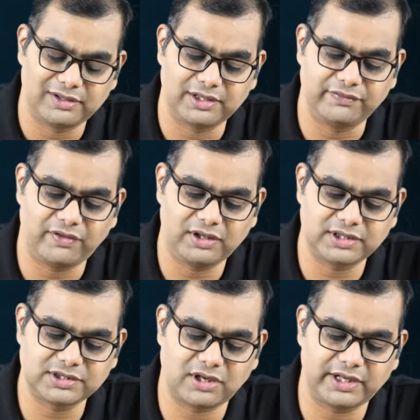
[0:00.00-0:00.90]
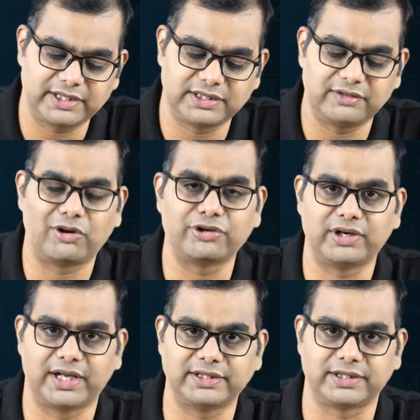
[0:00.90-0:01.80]
Default is not anything what
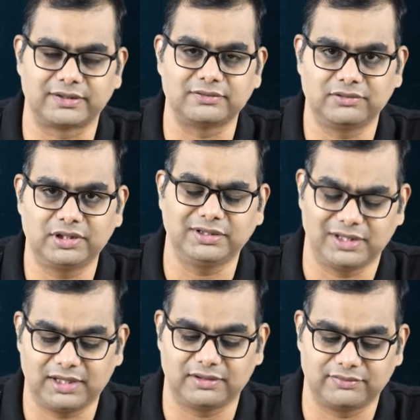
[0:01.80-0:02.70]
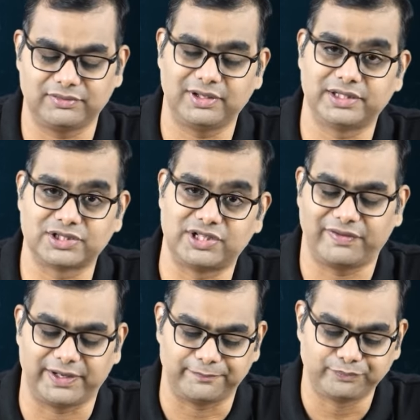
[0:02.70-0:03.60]
event I think. Okay, it is
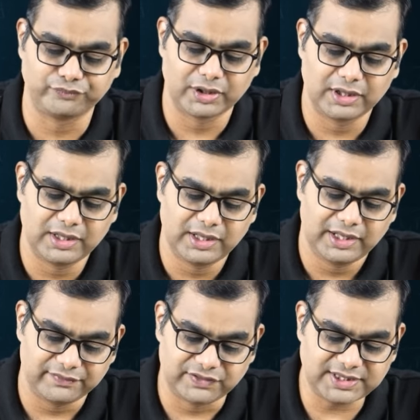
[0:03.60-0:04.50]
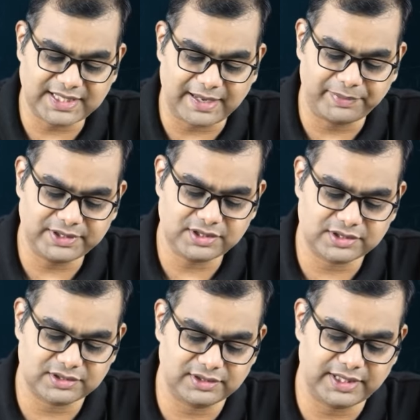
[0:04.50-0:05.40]
defined. If this
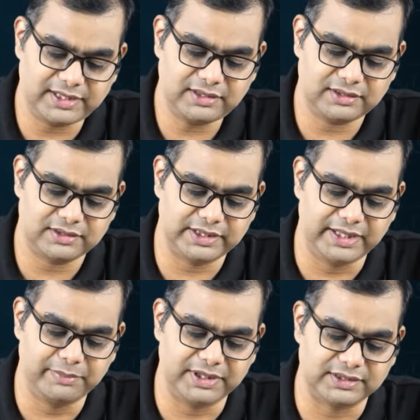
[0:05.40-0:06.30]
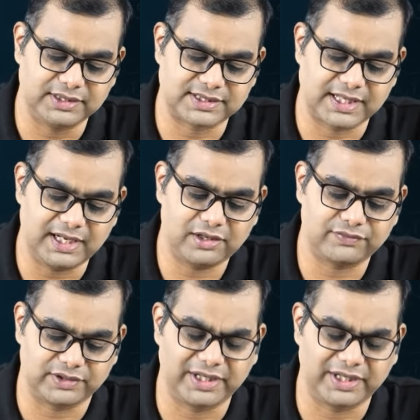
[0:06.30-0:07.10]
happens, then DB, the seller of